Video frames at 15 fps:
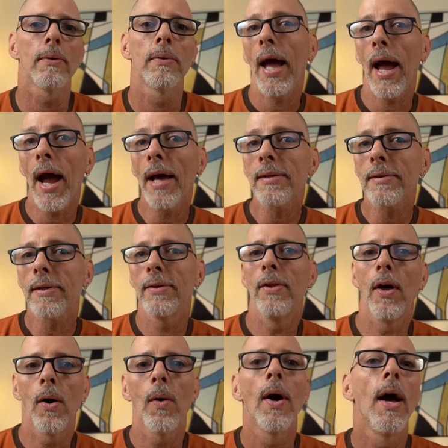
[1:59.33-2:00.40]
Asking,
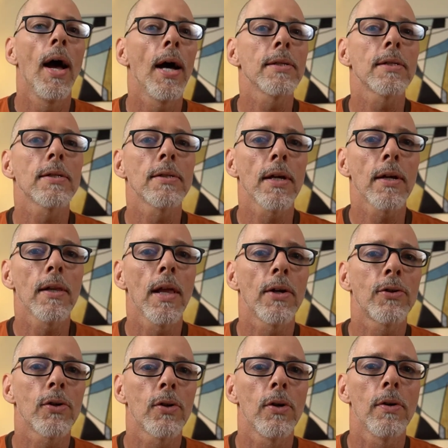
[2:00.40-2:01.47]
though, has a
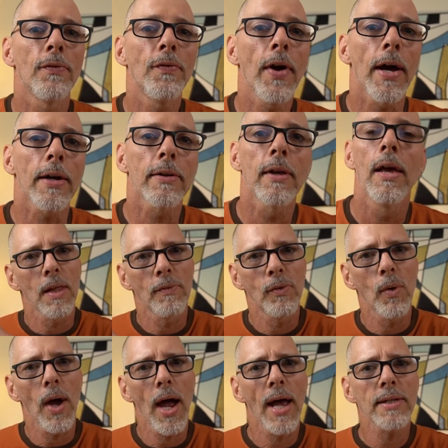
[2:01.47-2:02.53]
psychological effect. If you
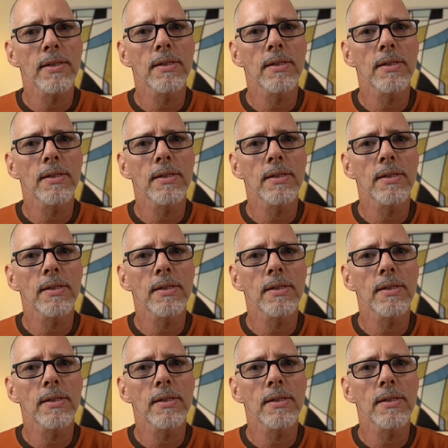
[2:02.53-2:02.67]
ask